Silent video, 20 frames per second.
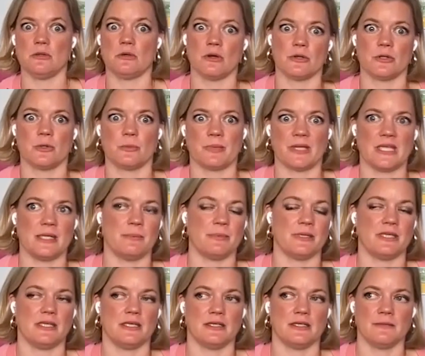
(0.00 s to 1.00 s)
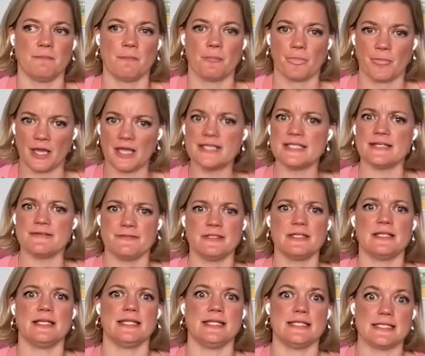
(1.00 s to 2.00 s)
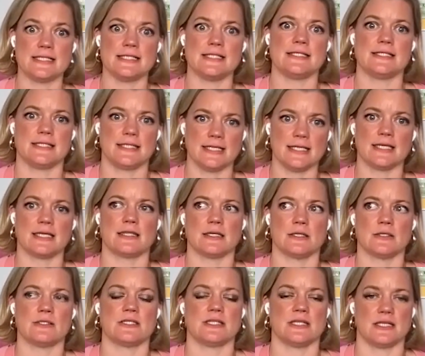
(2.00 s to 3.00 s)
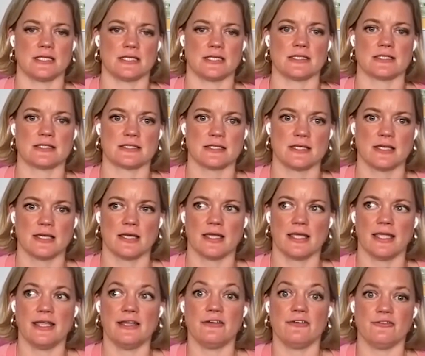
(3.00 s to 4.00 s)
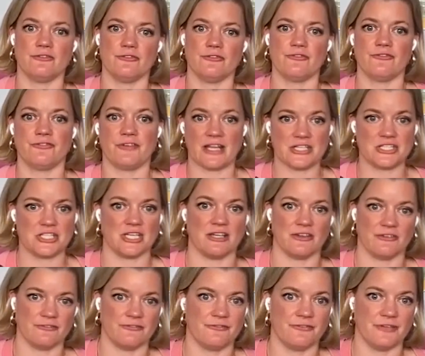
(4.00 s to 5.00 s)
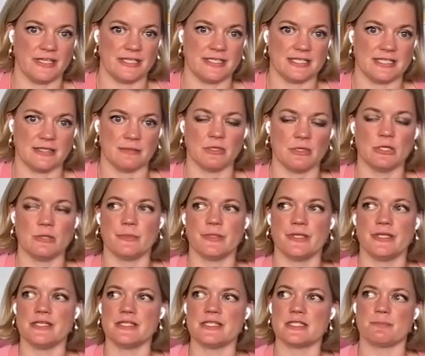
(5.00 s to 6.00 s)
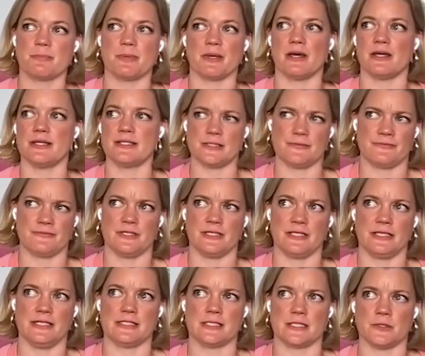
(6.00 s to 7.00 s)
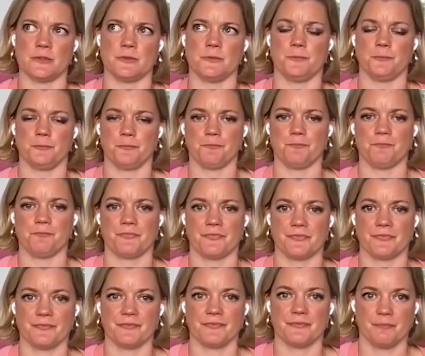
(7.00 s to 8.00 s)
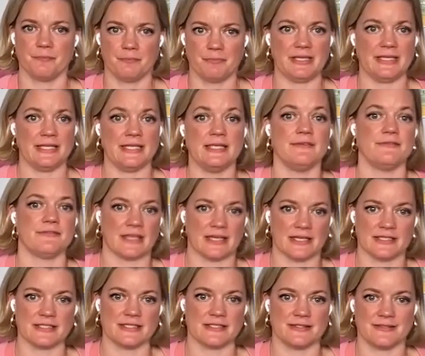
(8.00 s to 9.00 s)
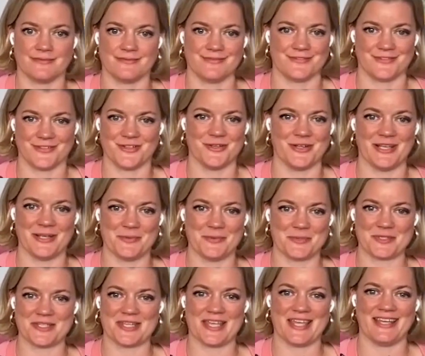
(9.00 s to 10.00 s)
you got your baby. And I definitely did think those things in flashing, fleeting moments, but I definitely don't believe that truly was